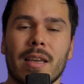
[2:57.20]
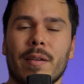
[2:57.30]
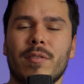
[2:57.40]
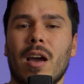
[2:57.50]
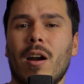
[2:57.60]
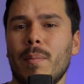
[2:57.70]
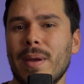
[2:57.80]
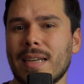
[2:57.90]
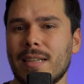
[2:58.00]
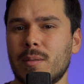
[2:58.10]
If there are
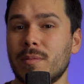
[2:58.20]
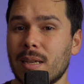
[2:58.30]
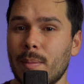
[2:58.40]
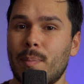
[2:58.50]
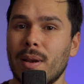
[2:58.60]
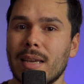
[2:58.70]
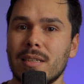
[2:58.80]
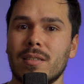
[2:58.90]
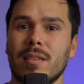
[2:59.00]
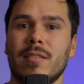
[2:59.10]
mechanisms in
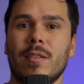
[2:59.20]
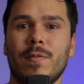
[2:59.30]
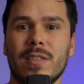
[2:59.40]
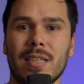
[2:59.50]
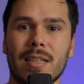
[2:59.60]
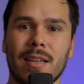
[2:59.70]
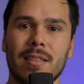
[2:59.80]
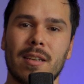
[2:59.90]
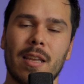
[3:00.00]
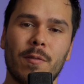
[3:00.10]
place that facilitate
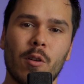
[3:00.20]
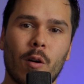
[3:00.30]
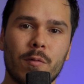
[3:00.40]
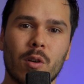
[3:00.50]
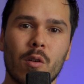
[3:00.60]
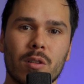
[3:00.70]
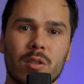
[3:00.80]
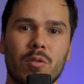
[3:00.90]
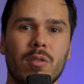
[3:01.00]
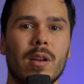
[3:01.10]
an inflow of
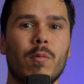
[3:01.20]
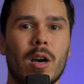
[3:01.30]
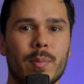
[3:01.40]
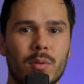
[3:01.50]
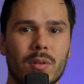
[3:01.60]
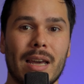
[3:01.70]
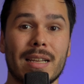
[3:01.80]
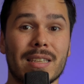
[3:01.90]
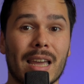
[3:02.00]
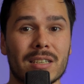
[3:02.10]
tokens to the reward pool
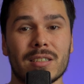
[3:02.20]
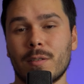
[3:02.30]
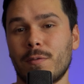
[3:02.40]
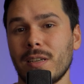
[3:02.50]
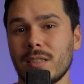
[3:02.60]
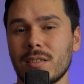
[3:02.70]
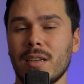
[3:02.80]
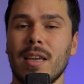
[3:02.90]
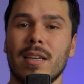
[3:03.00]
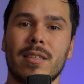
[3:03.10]
like tax and fees,
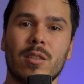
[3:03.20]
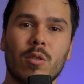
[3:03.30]
this